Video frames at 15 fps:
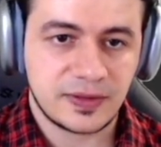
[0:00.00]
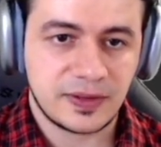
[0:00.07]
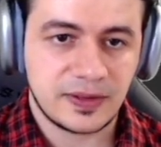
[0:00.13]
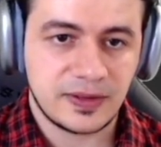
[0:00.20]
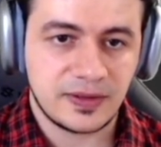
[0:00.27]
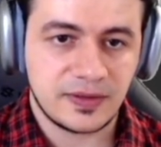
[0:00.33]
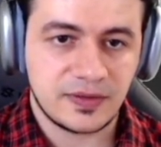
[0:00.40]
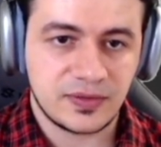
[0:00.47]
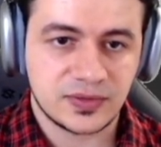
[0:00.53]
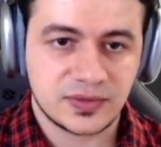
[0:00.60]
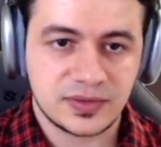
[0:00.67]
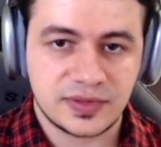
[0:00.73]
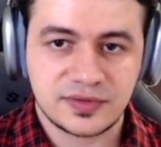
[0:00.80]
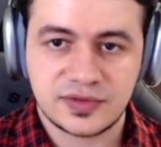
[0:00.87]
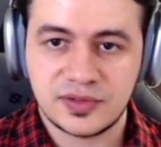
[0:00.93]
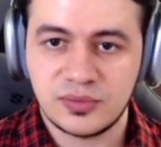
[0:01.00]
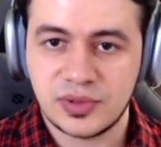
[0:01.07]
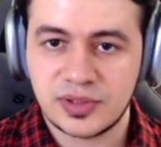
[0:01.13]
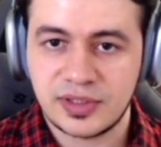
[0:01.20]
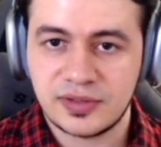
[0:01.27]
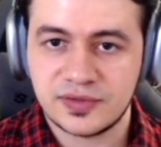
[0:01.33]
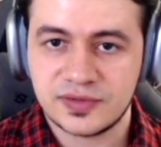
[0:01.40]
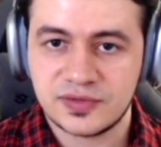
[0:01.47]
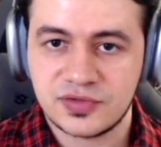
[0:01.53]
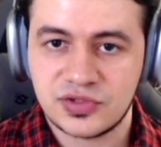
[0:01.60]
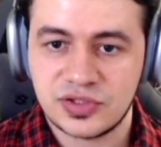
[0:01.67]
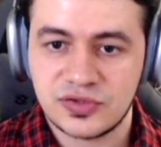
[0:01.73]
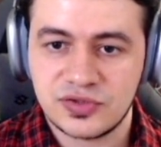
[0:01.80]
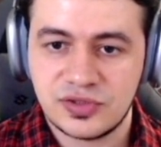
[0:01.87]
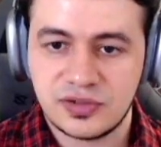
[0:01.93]
And also let's see what else
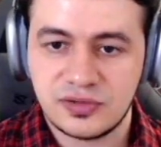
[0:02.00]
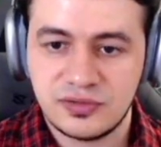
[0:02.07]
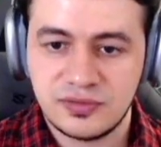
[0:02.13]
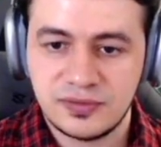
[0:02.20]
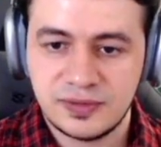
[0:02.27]
changed here.